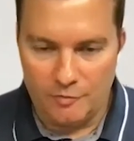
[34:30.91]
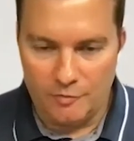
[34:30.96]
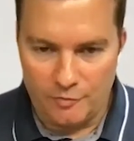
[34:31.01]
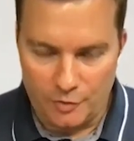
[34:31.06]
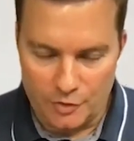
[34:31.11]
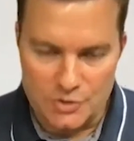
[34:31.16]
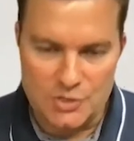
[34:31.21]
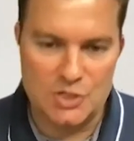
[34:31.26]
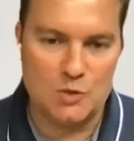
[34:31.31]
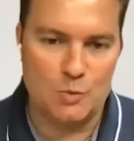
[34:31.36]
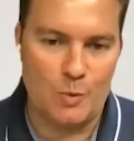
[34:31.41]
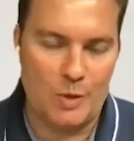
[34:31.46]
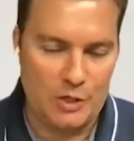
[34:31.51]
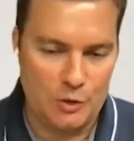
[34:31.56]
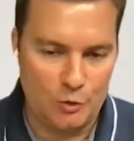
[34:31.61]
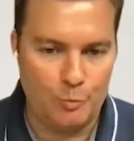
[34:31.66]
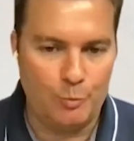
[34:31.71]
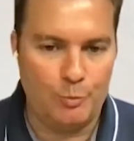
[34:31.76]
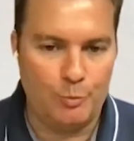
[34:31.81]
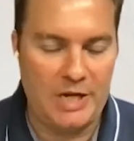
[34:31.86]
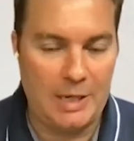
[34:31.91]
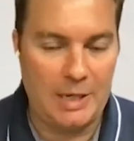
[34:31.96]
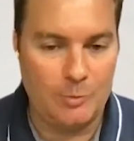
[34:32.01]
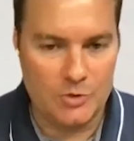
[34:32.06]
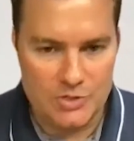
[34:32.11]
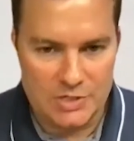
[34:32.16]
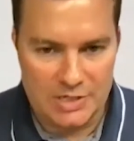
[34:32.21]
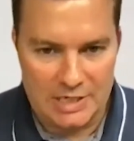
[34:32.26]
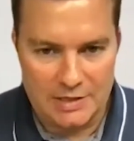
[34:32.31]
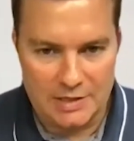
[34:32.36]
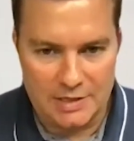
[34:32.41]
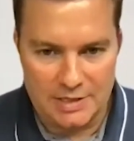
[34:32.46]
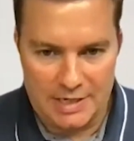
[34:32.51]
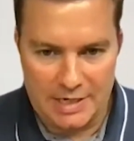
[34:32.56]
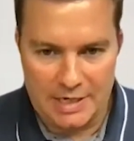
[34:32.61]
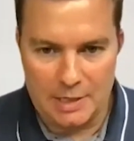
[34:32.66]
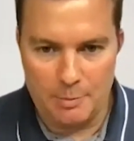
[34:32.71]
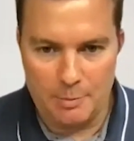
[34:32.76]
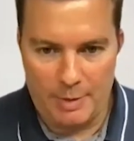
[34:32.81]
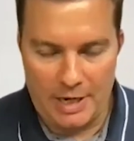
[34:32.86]
versus when you'll be able to get the
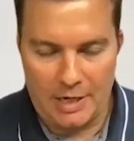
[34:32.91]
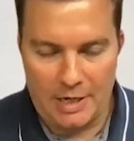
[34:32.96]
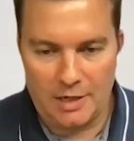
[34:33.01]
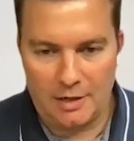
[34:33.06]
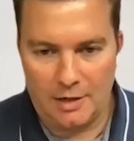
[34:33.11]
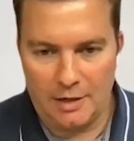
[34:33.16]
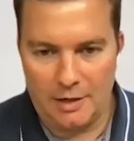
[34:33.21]
data back.